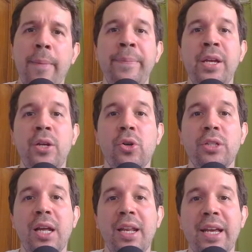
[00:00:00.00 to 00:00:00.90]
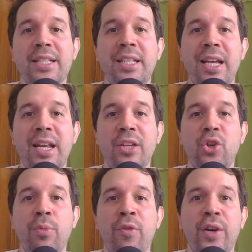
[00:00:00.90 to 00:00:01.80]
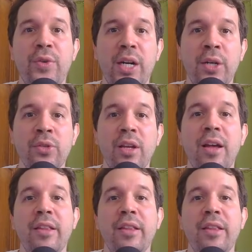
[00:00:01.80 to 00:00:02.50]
because the less data you move around,